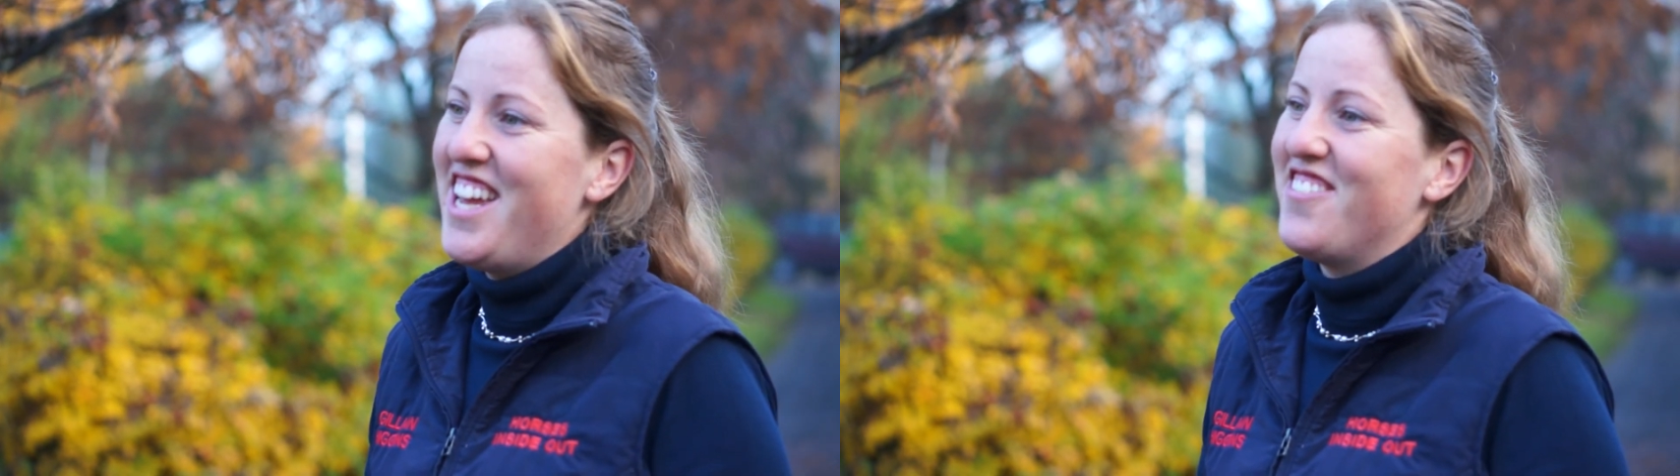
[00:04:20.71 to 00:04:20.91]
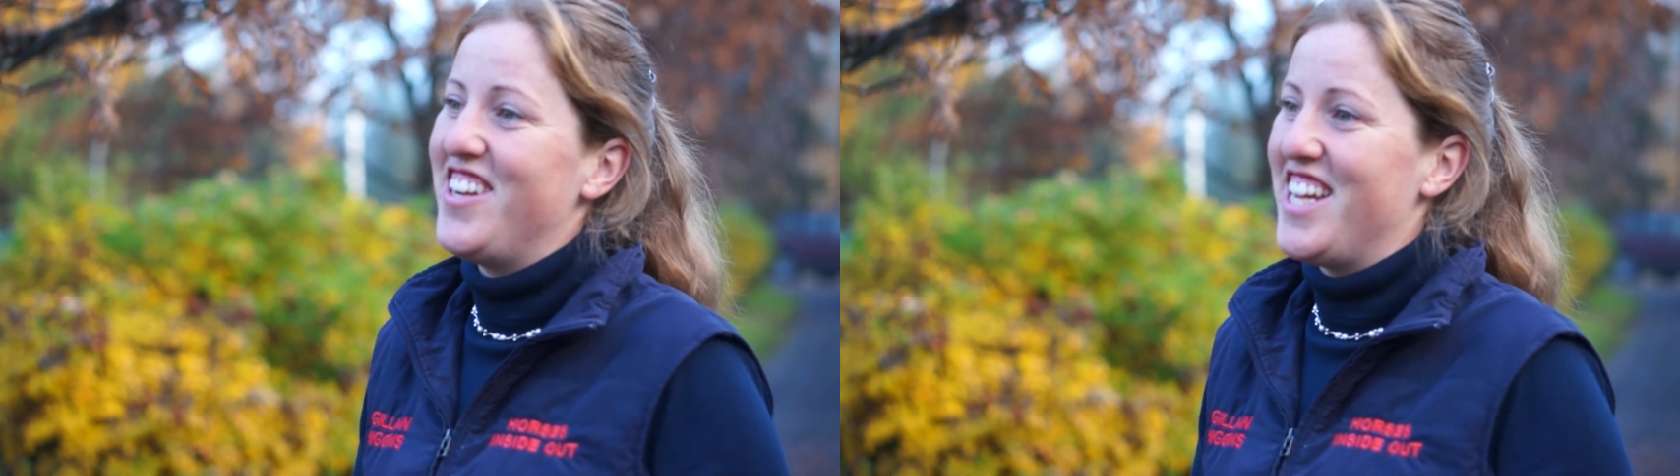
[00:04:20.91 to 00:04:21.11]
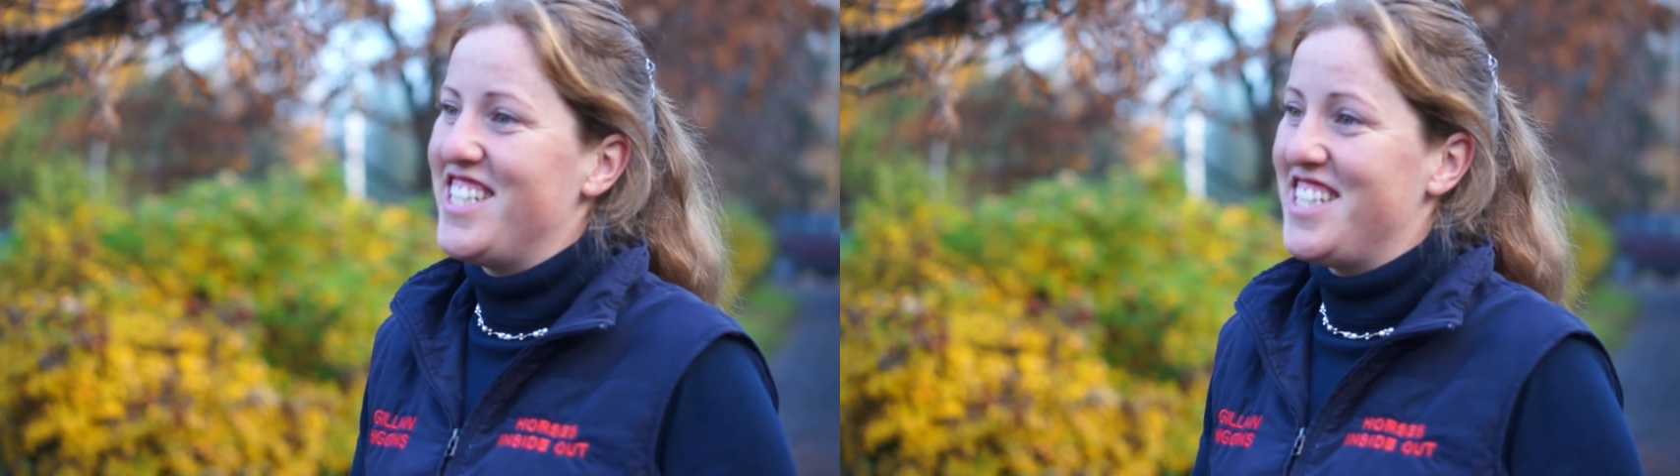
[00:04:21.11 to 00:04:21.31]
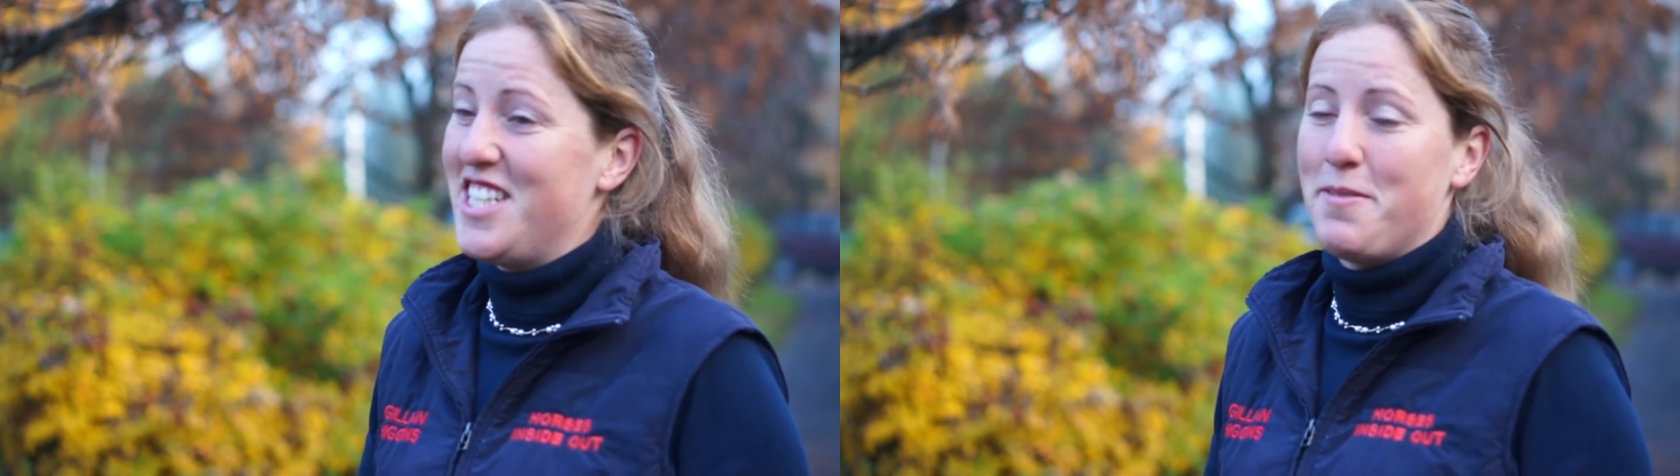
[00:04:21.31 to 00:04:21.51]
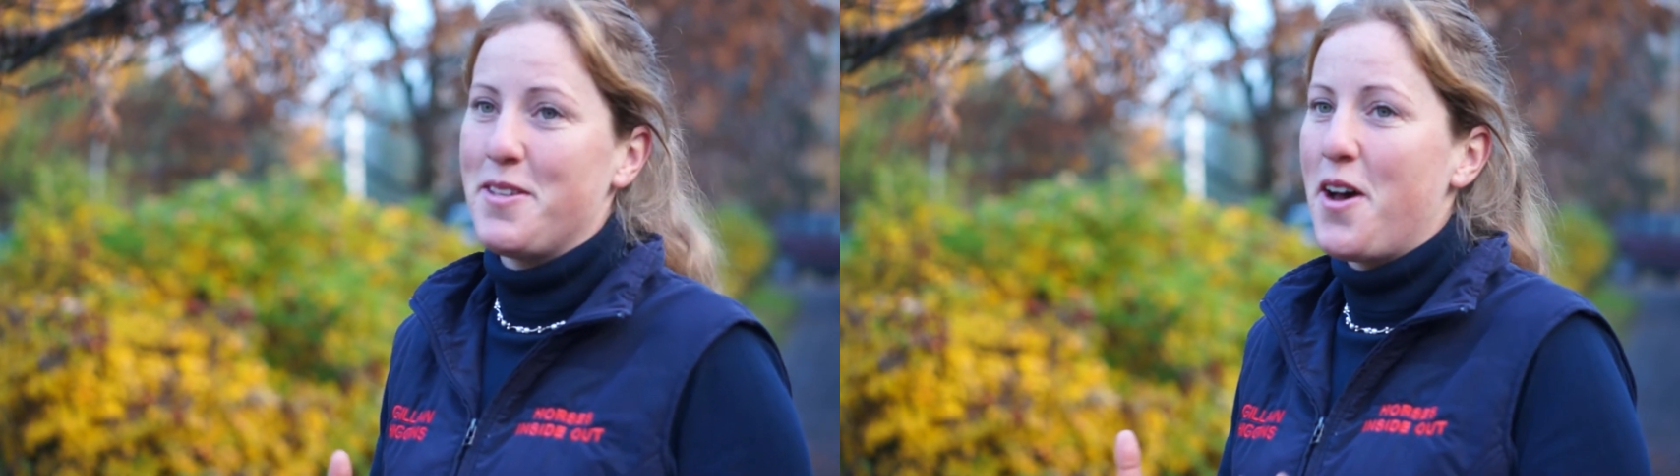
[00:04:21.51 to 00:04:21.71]

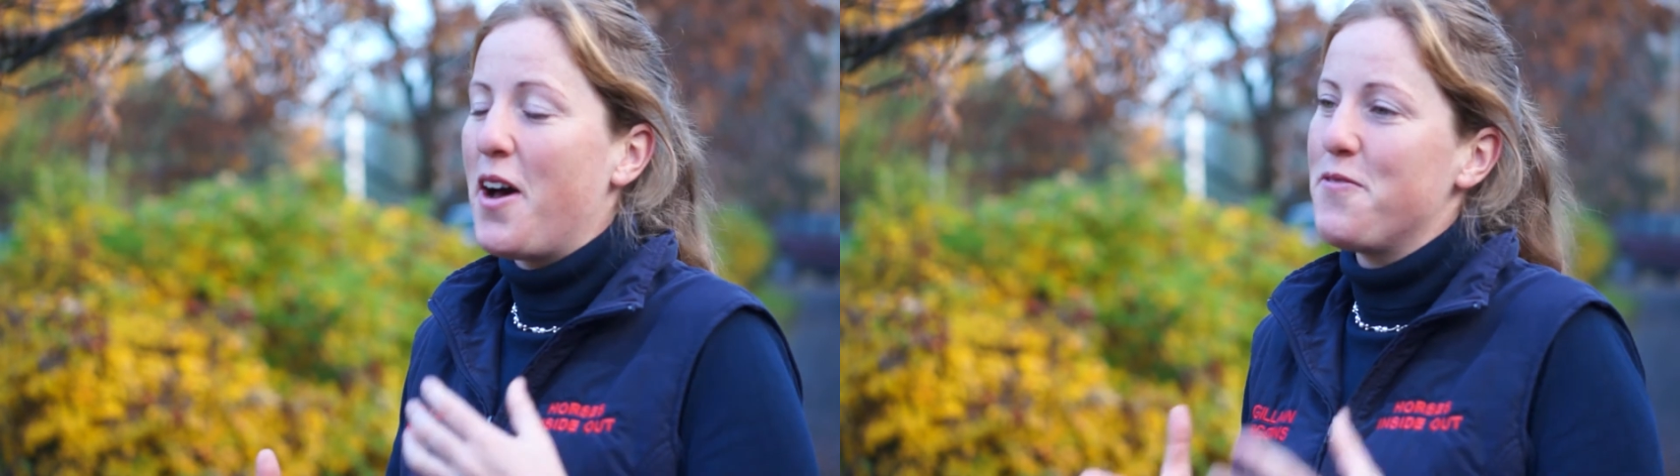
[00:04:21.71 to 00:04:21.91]
relationships are